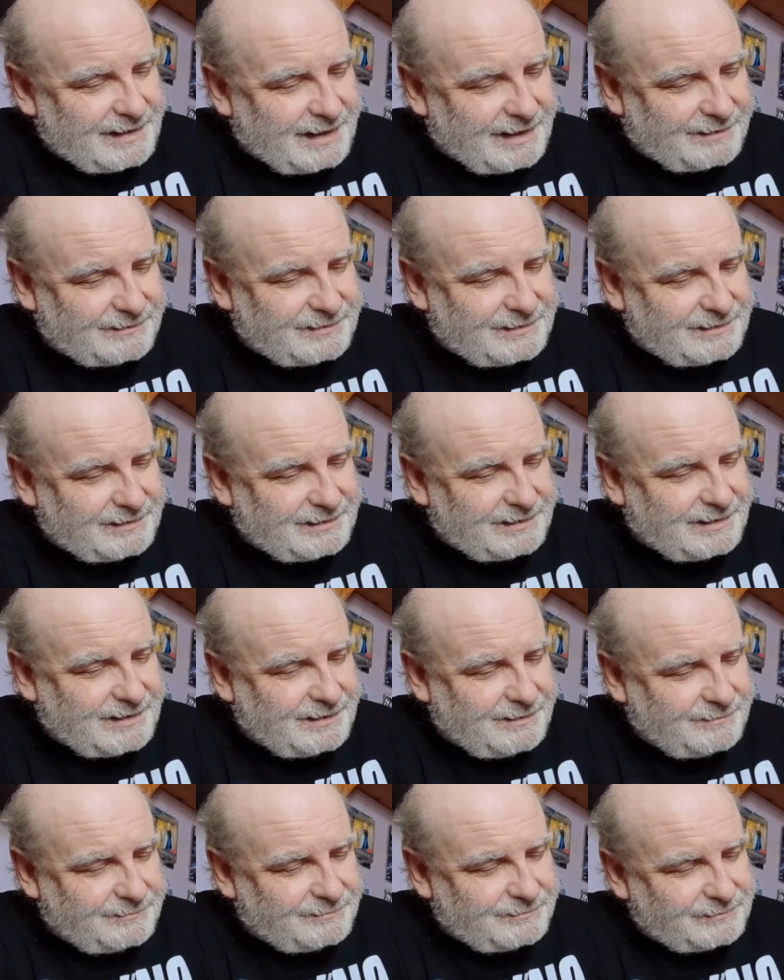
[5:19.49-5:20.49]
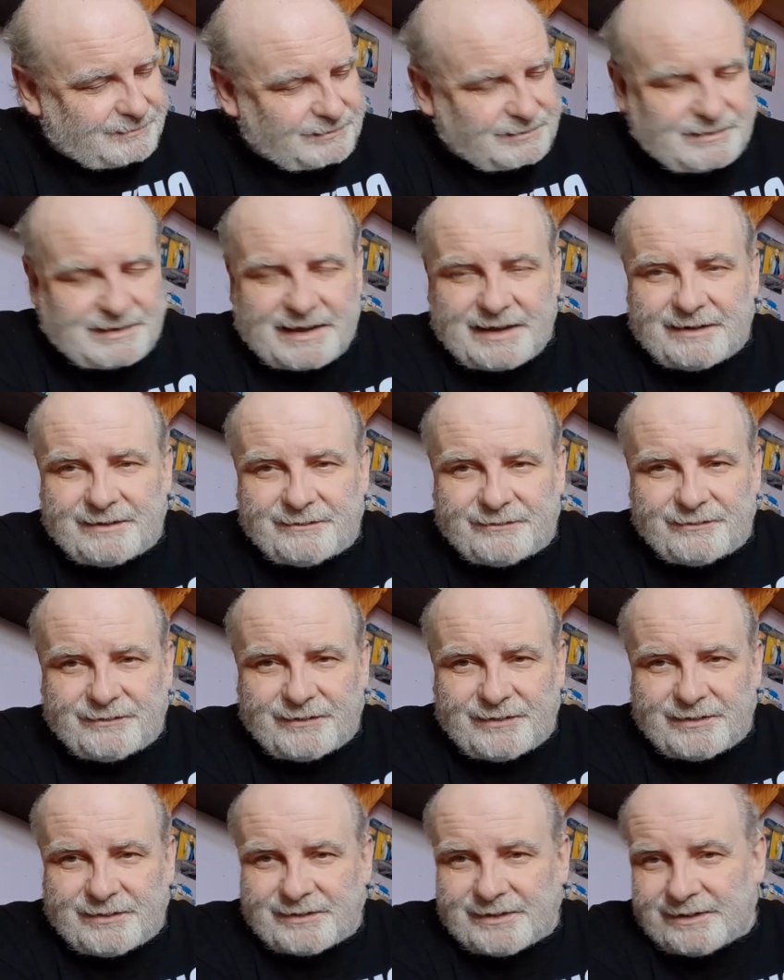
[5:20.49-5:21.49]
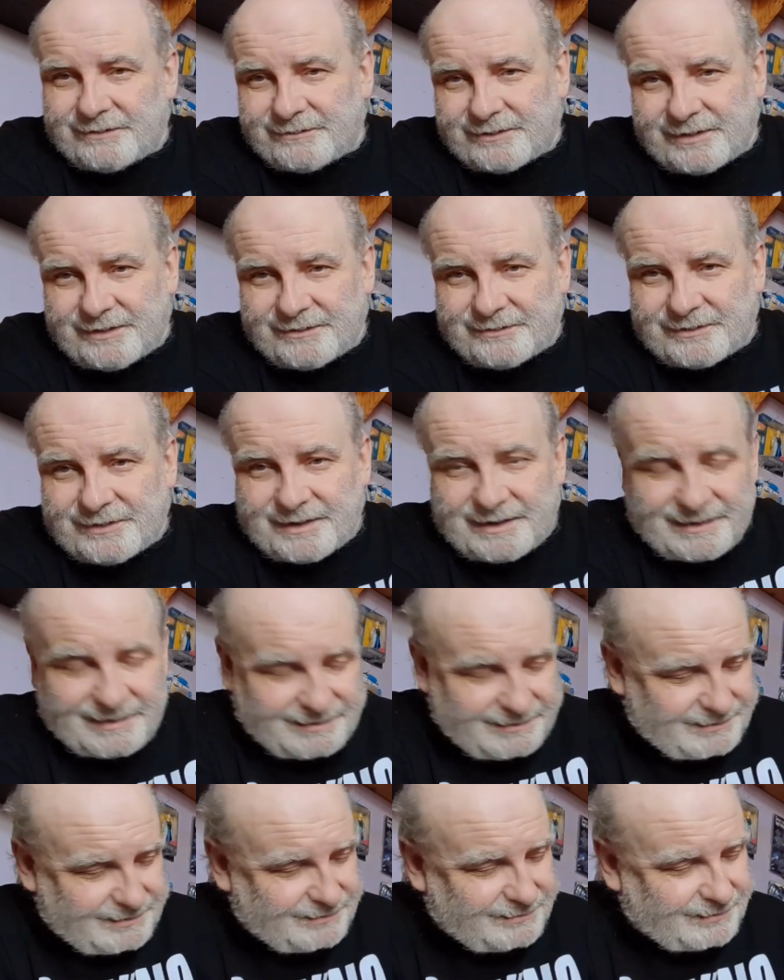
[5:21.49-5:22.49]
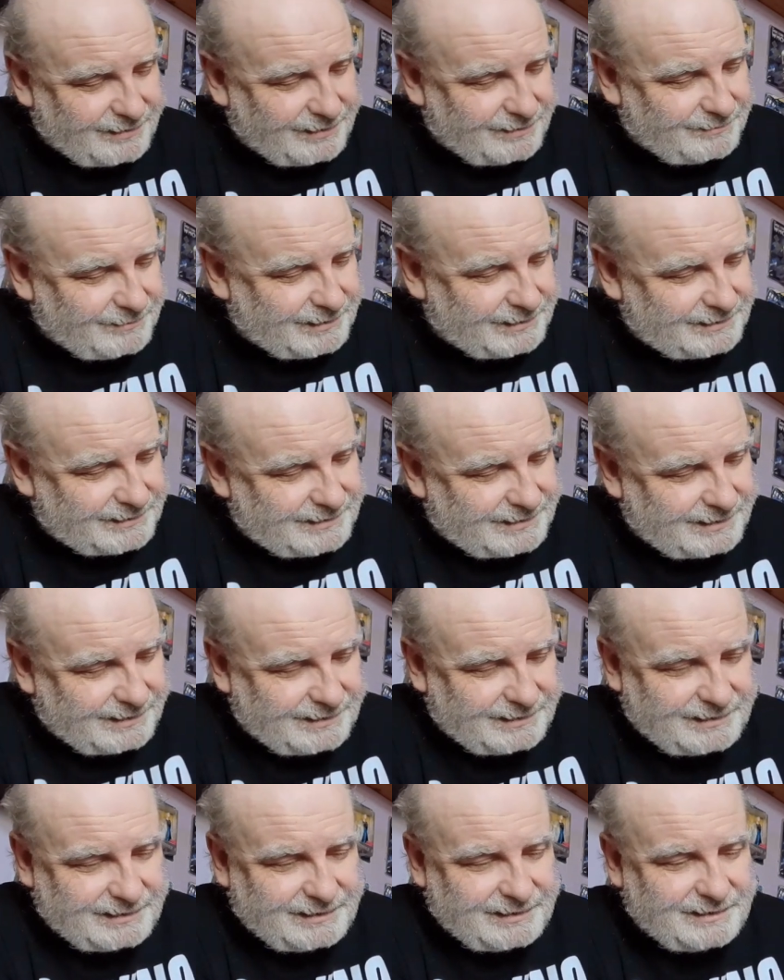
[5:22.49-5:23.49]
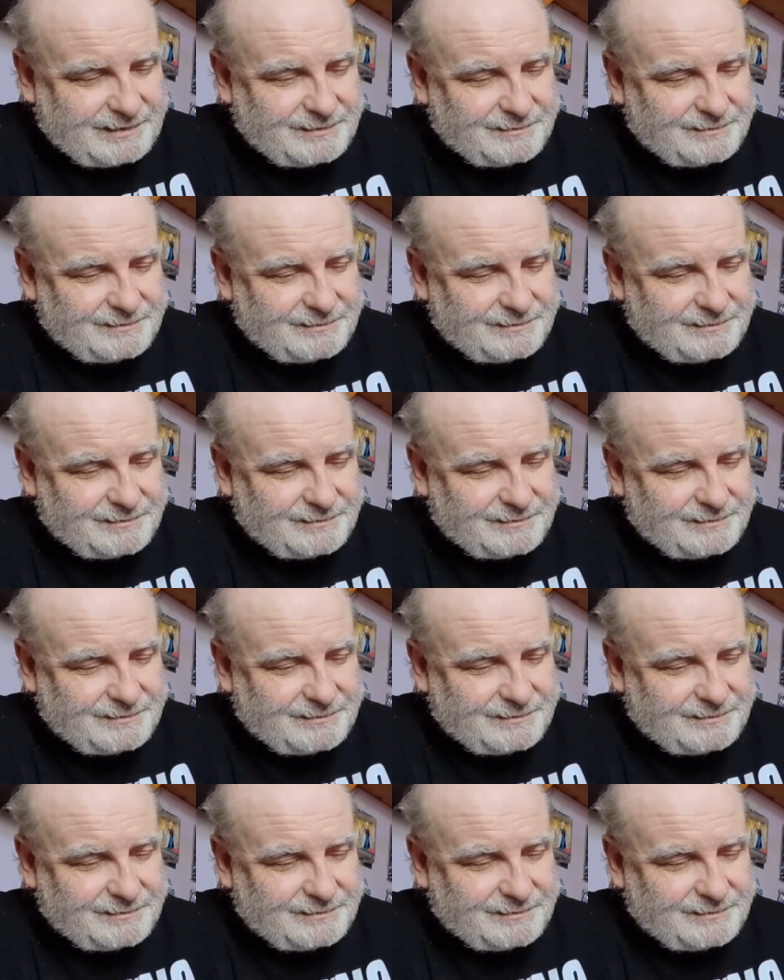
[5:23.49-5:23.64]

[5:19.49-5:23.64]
I think Channel 4 have it on their streaming site.